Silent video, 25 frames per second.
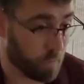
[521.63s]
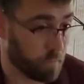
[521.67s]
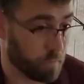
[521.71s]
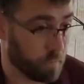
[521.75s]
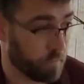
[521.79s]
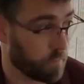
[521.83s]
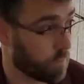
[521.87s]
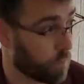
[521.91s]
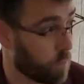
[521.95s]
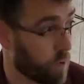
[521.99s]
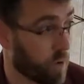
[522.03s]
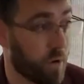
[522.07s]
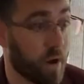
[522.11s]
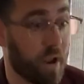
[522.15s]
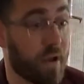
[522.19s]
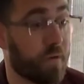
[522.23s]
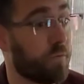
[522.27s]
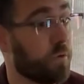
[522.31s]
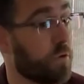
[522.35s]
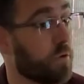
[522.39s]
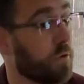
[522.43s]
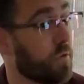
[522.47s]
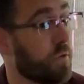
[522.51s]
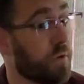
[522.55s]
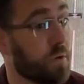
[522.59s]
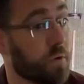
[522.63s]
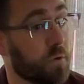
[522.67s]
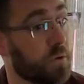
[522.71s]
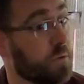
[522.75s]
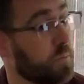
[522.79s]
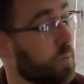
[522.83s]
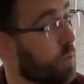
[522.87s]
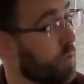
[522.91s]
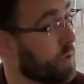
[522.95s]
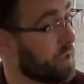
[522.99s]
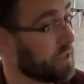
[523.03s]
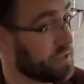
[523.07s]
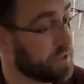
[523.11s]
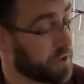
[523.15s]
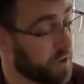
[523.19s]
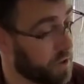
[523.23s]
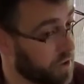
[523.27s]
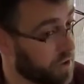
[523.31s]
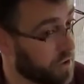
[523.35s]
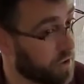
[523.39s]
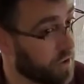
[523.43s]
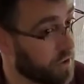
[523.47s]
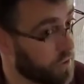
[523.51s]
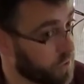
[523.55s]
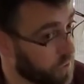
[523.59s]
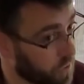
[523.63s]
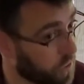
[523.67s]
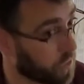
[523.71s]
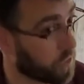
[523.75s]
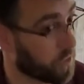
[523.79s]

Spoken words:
Nope. Wherever those points are on